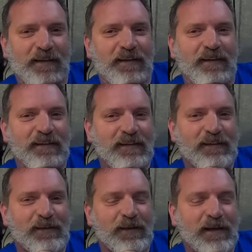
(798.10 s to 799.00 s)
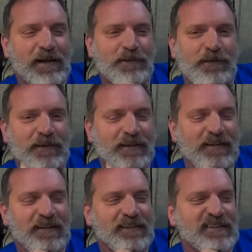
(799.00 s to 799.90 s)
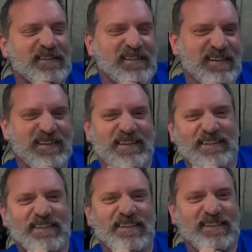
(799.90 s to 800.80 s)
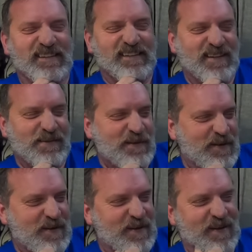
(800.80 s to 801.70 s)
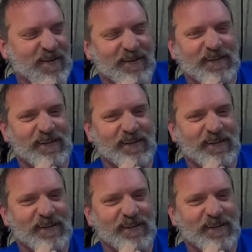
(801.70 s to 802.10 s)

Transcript: No, they don't. I, I like looking at tasting the hamburger. Look at them big horns up there.